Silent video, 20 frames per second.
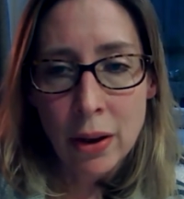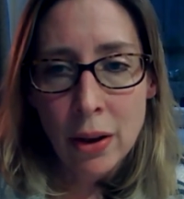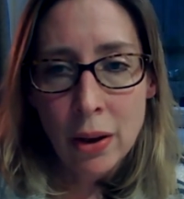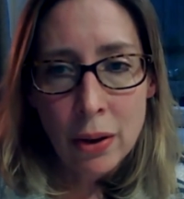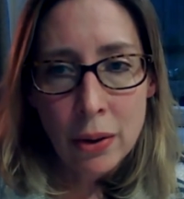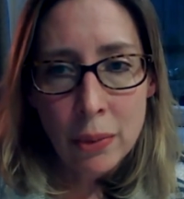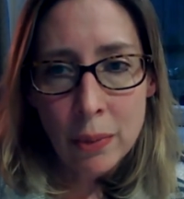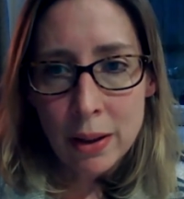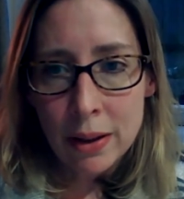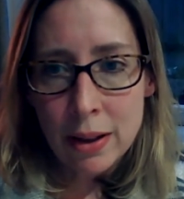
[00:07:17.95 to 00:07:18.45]

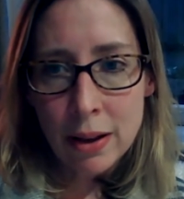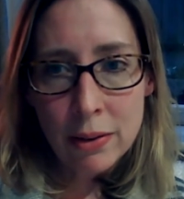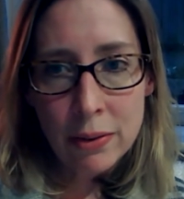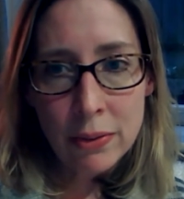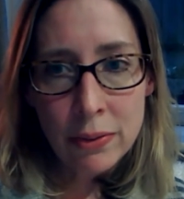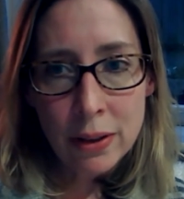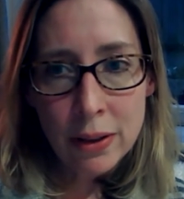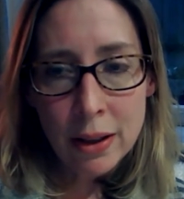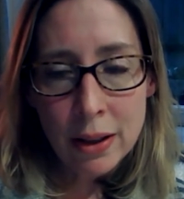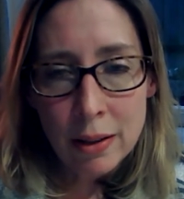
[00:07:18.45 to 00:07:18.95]
when their
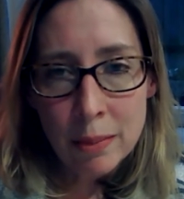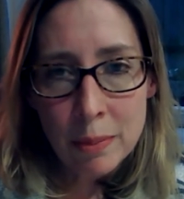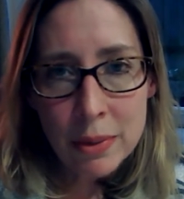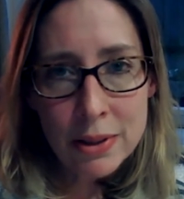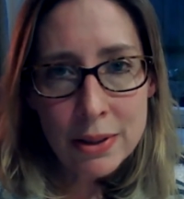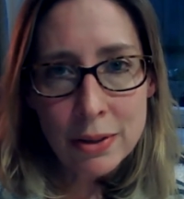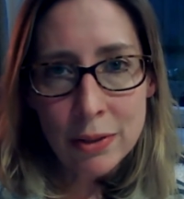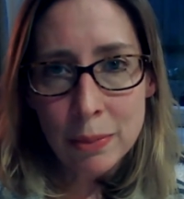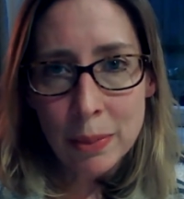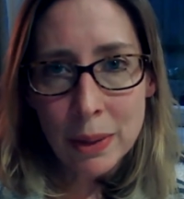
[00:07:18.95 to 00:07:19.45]
fear must
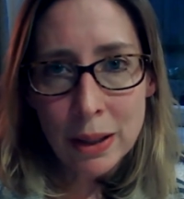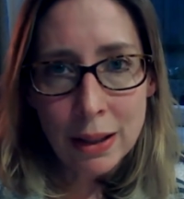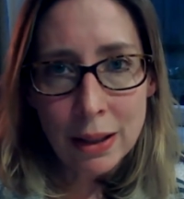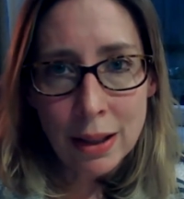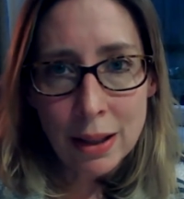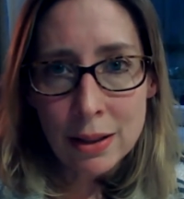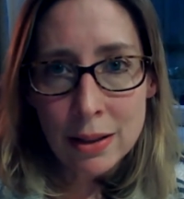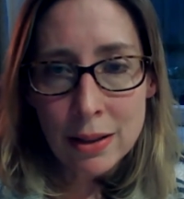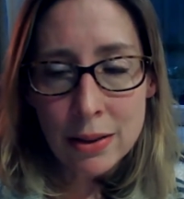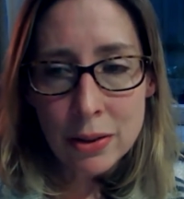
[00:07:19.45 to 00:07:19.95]
have been
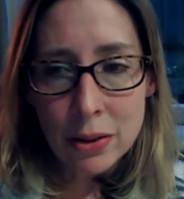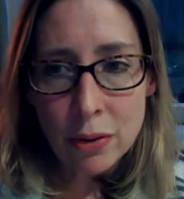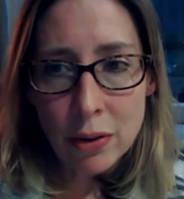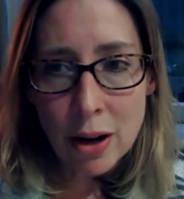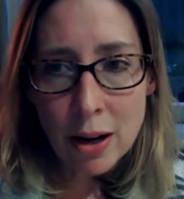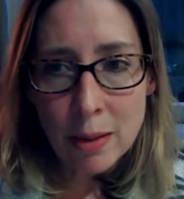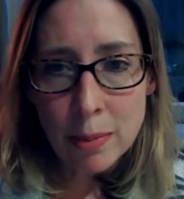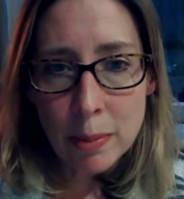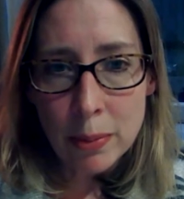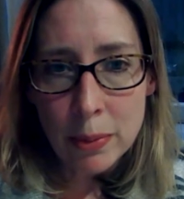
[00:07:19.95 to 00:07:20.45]

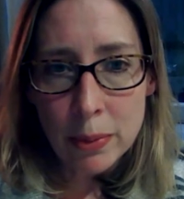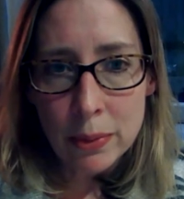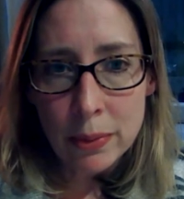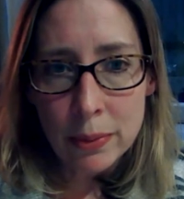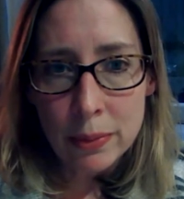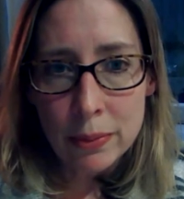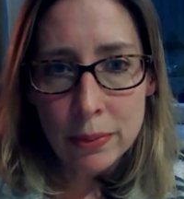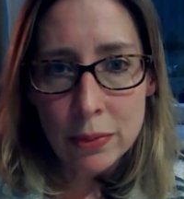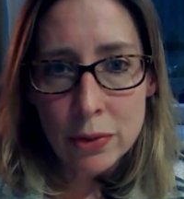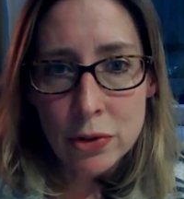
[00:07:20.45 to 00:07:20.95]
indescribable,
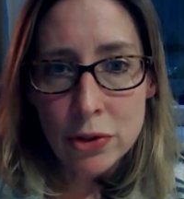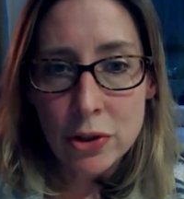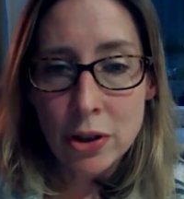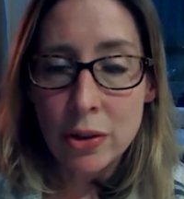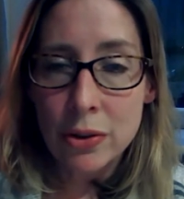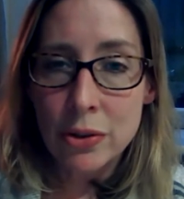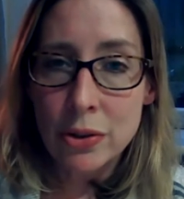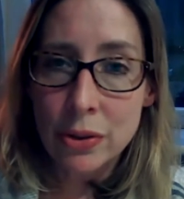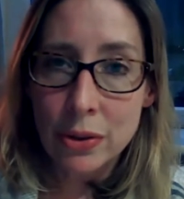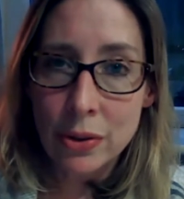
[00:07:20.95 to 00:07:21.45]
chose
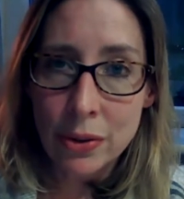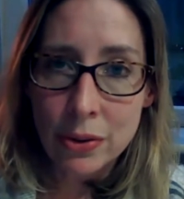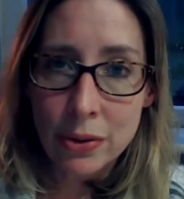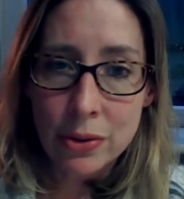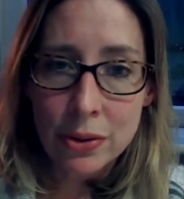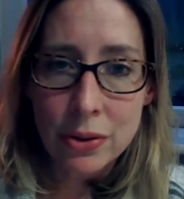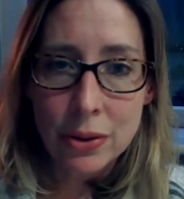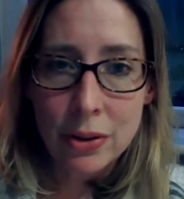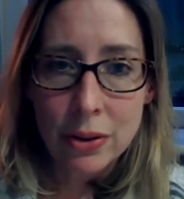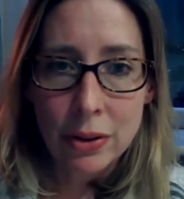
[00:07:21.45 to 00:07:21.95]
not
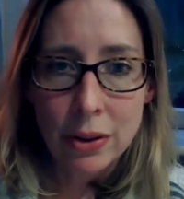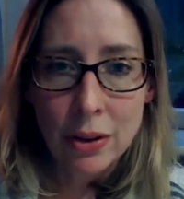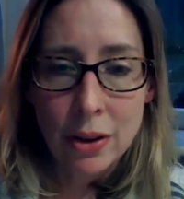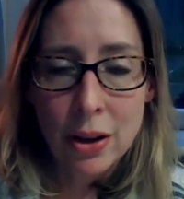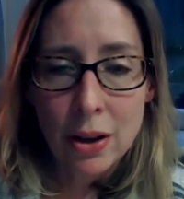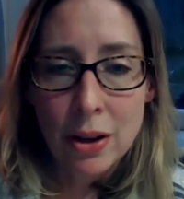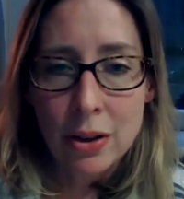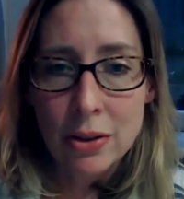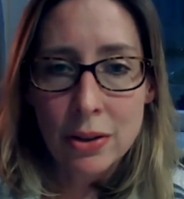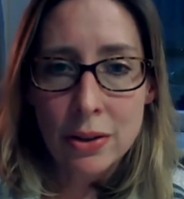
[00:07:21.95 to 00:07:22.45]

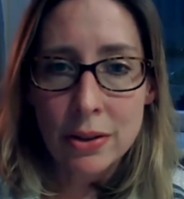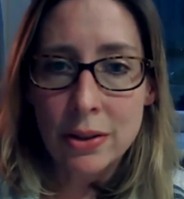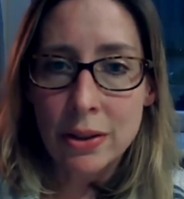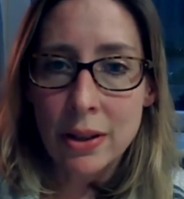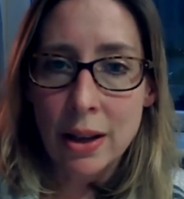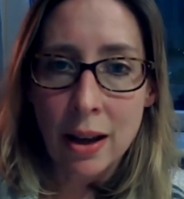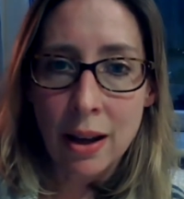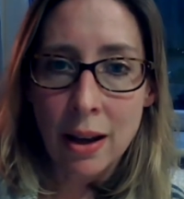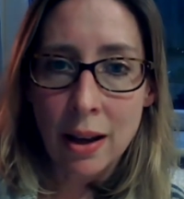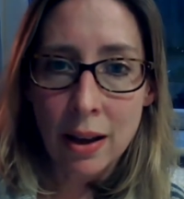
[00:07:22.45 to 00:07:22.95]
to
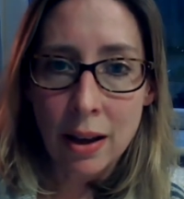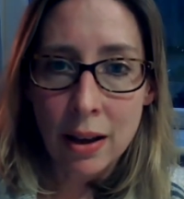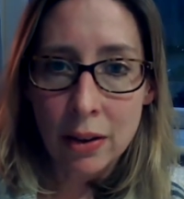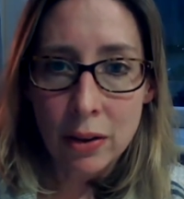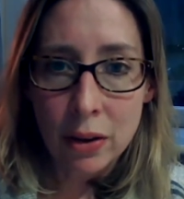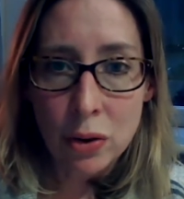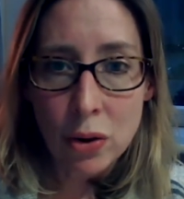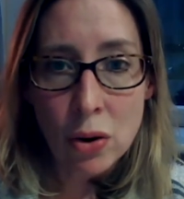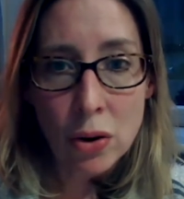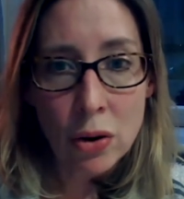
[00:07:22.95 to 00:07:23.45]
stare at the
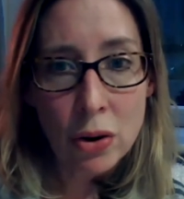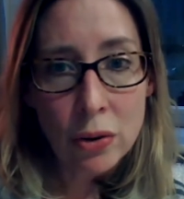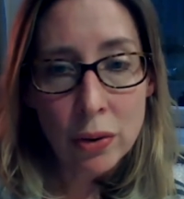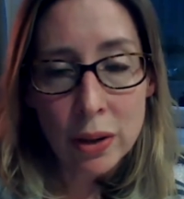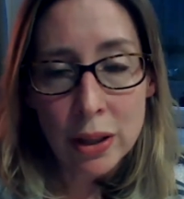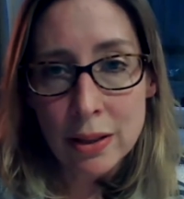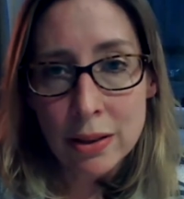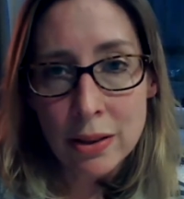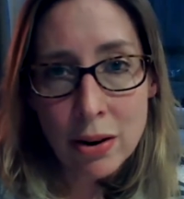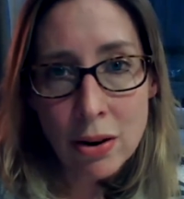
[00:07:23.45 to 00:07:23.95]
concrete
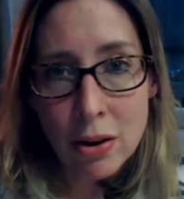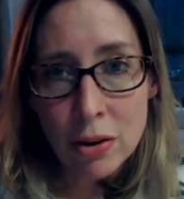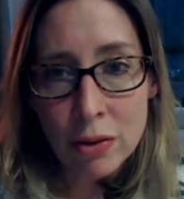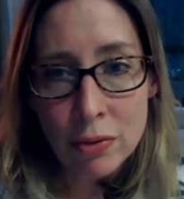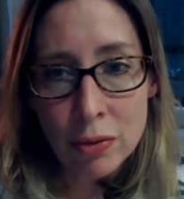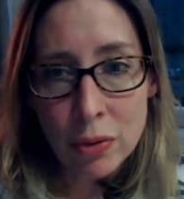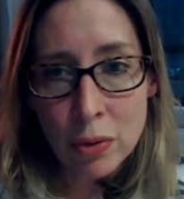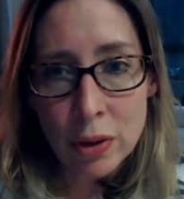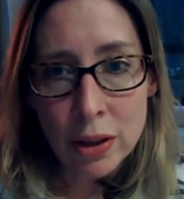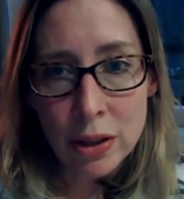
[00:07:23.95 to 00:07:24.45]
dark
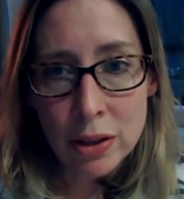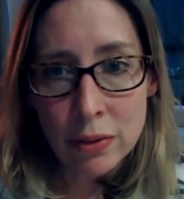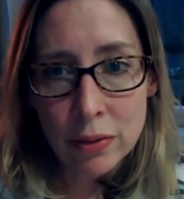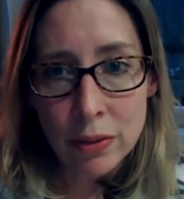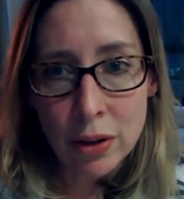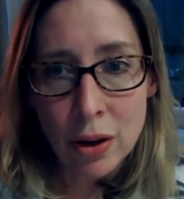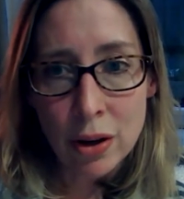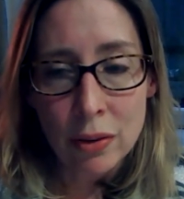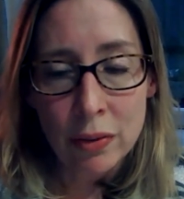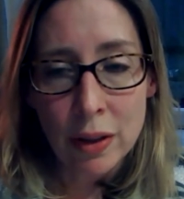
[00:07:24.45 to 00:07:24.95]
void of an
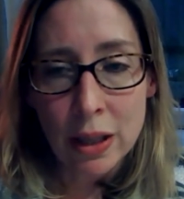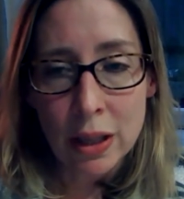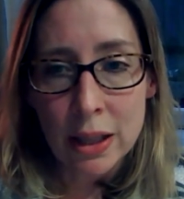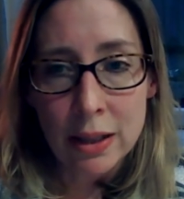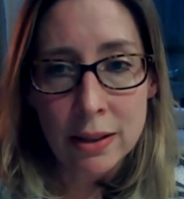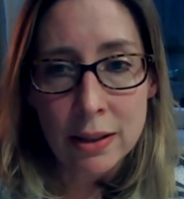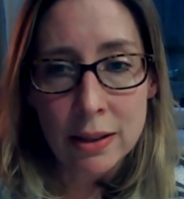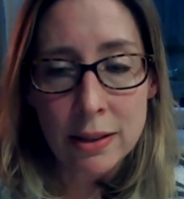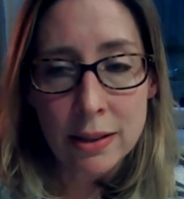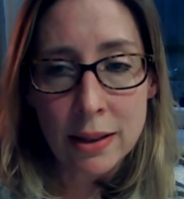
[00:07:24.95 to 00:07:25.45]
overheated
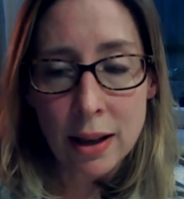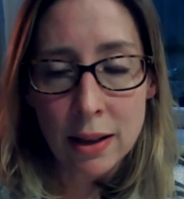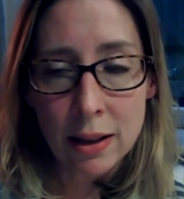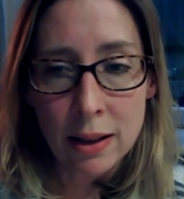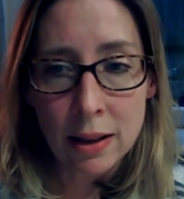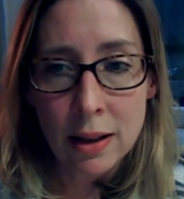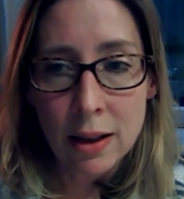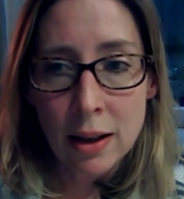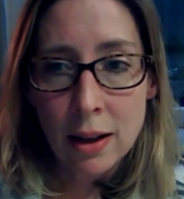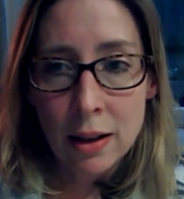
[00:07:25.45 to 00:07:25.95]
cellar
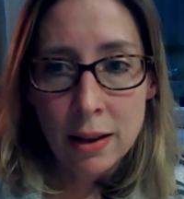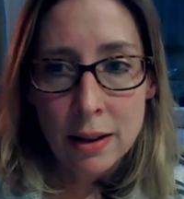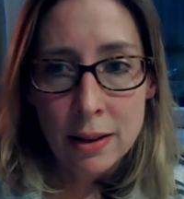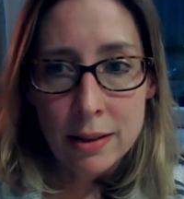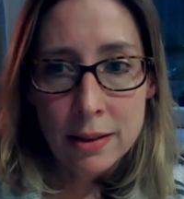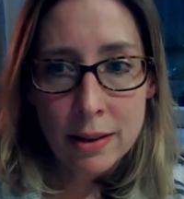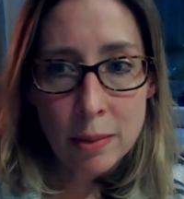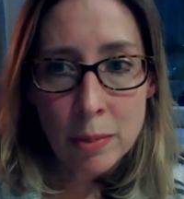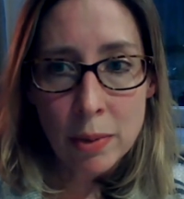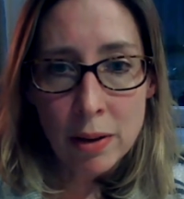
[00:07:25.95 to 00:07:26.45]

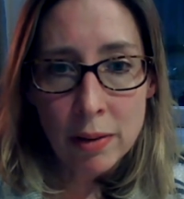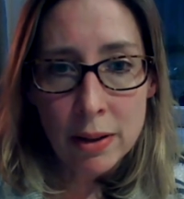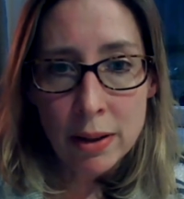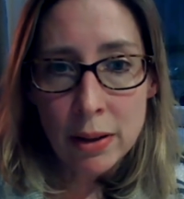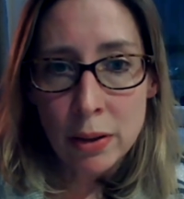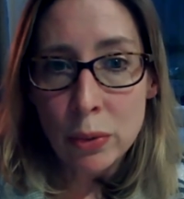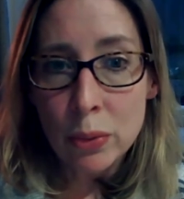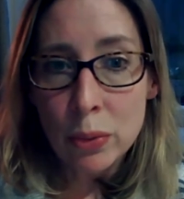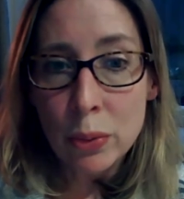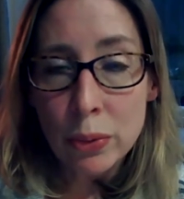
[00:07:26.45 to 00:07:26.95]
somewhere in the
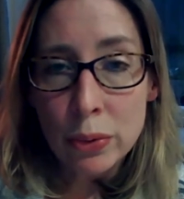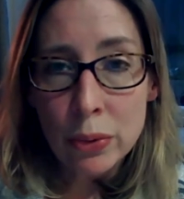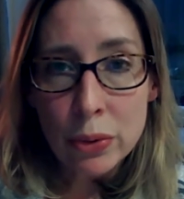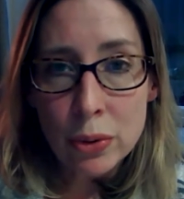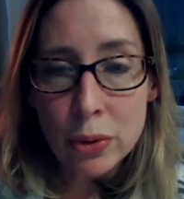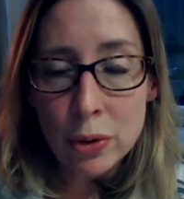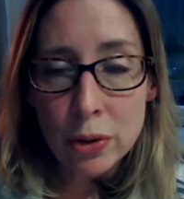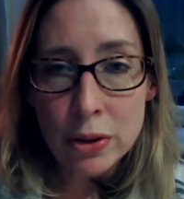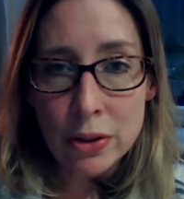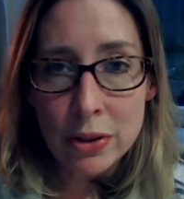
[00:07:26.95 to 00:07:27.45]
North
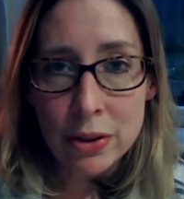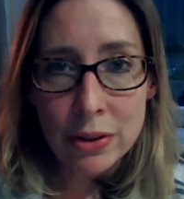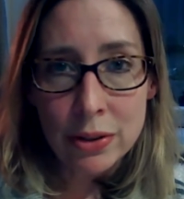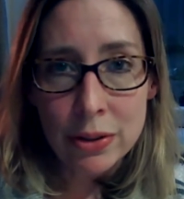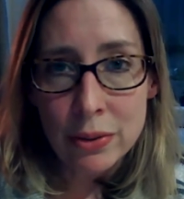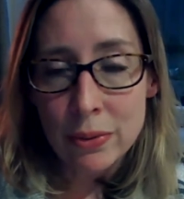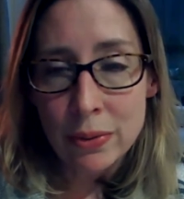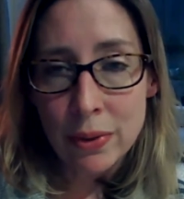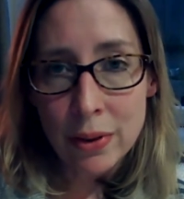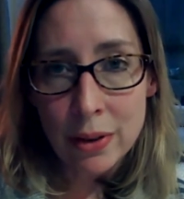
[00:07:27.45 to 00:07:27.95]
Caucasus of
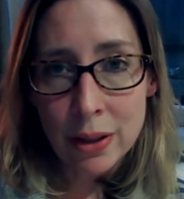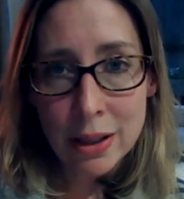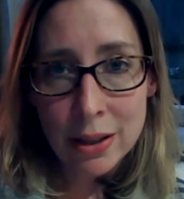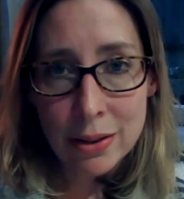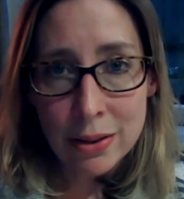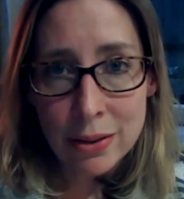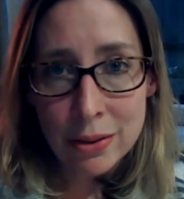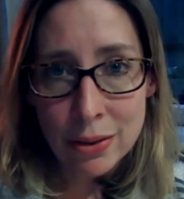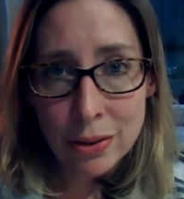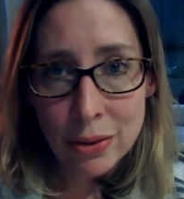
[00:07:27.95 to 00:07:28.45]
far
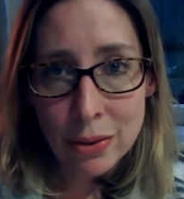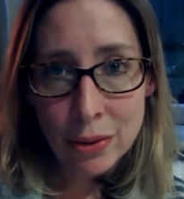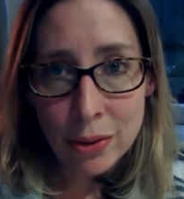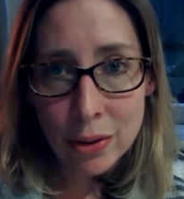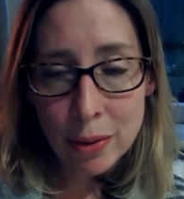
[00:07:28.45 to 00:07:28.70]
Eastern Europe.